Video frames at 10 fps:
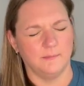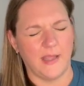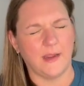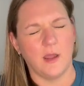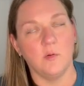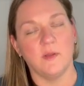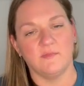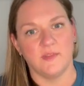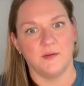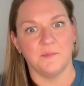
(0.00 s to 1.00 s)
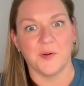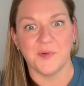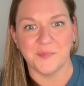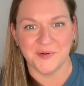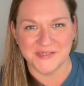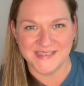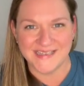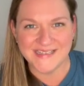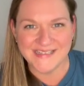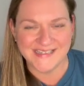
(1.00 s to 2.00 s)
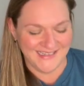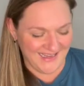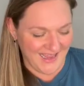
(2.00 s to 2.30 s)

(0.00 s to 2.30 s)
echo if the murmur persists.